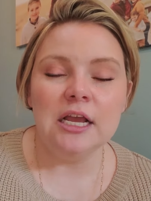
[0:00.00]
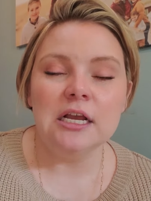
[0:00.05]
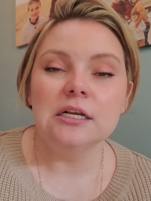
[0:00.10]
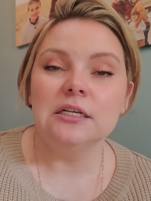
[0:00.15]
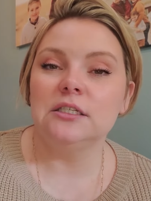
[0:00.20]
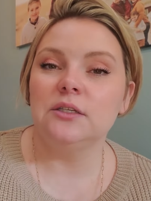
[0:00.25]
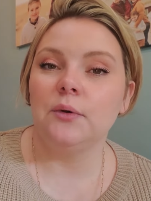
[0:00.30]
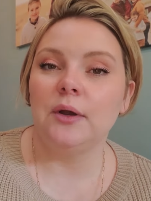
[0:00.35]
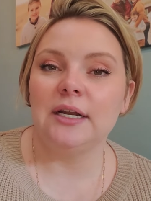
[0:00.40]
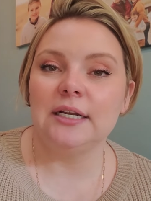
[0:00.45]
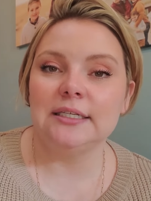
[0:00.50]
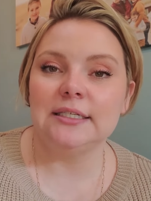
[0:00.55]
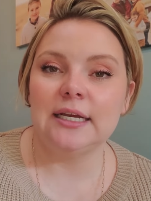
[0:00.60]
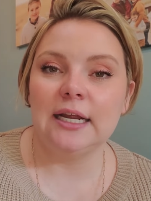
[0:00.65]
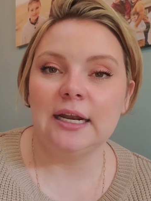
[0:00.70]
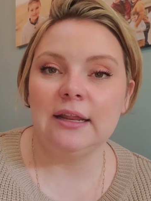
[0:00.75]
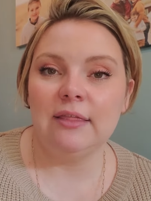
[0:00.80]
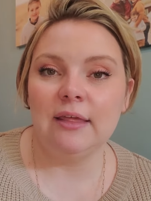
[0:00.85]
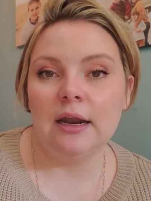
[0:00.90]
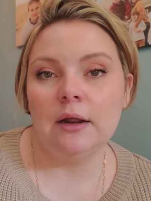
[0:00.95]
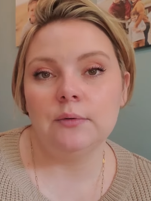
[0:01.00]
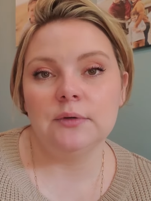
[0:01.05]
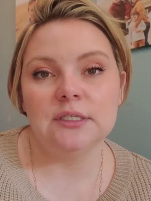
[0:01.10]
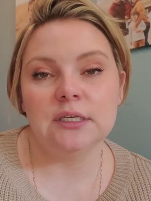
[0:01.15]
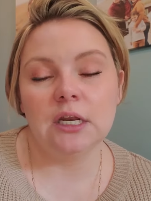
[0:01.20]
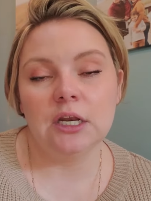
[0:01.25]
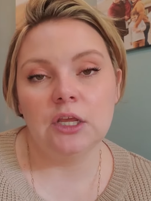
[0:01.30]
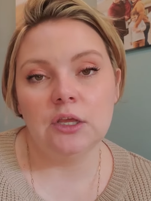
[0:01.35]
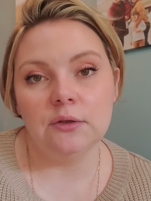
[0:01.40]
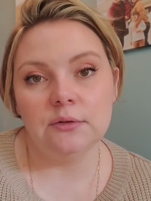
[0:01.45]
So I decided that I was
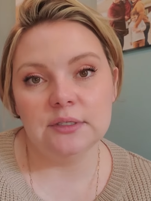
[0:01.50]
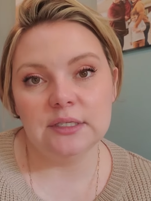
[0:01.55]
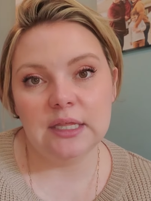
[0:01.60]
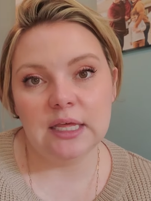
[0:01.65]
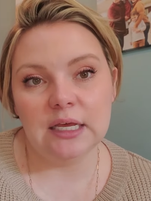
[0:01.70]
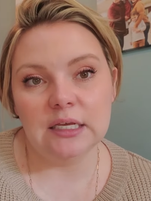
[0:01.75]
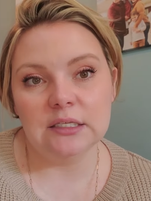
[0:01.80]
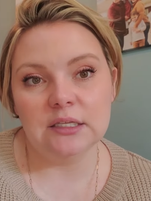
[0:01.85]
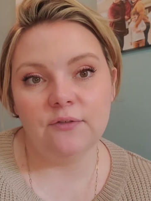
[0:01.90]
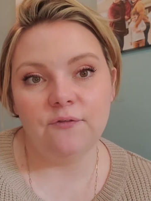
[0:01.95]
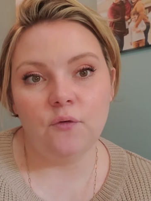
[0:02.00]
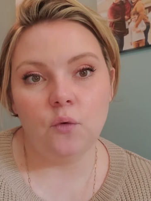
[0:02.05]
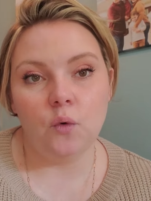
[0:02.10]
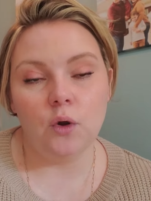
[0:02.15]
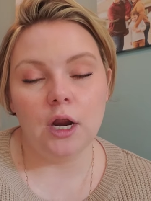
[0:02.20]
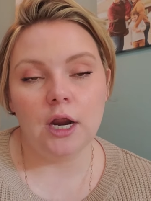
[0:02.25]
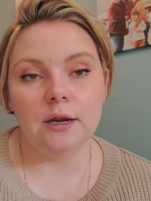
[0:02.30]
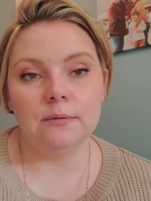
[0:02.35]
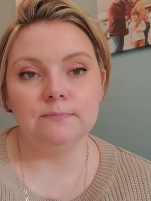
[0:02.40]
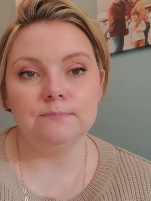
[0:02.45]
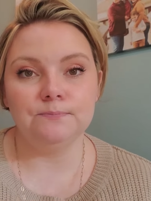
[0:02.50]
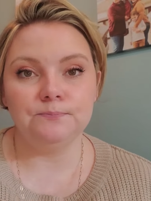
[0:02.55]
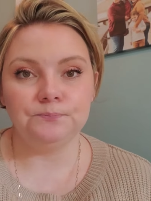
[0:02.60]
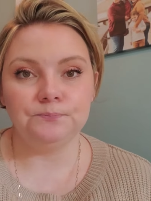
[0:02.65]
going to use this for